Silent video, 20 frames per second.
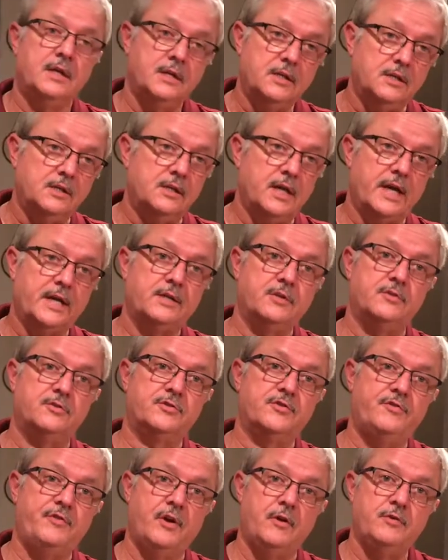
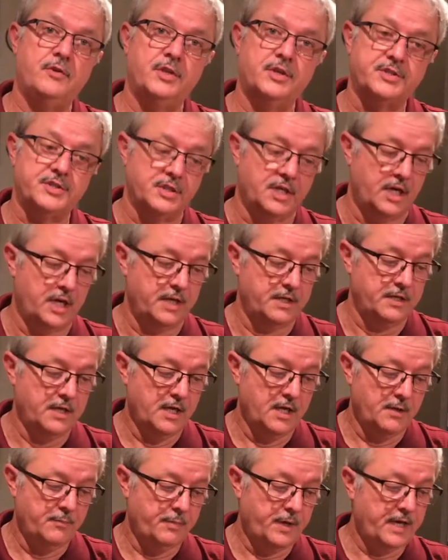collectors focus on.
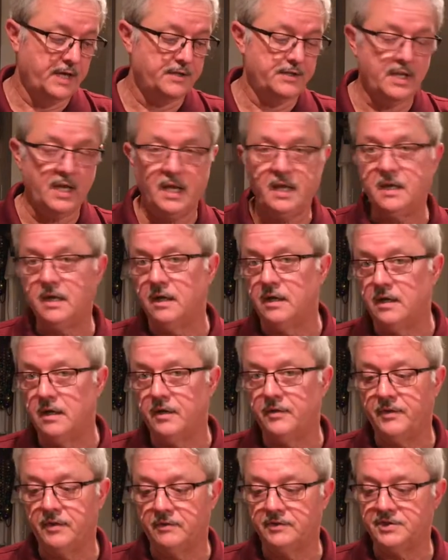But I'll tell you
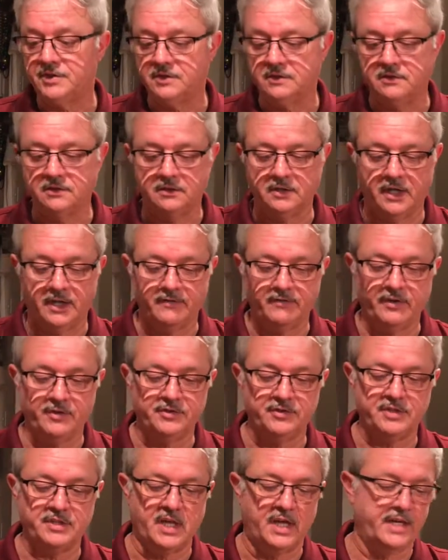know, there are still a lot of
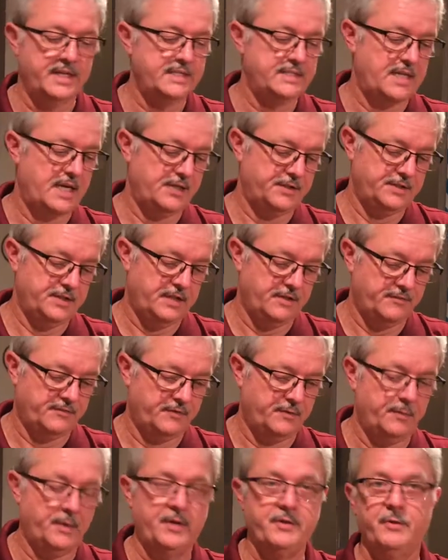other steins out there
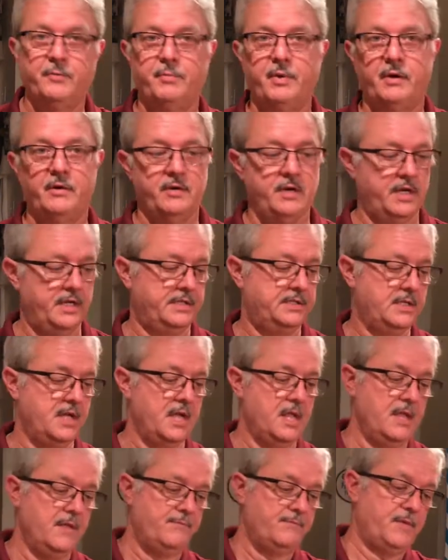from other periods.
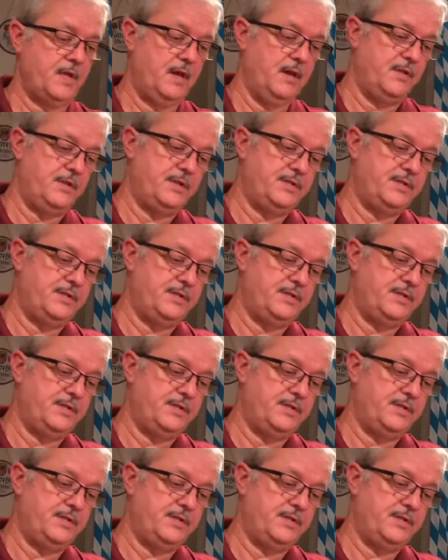You know,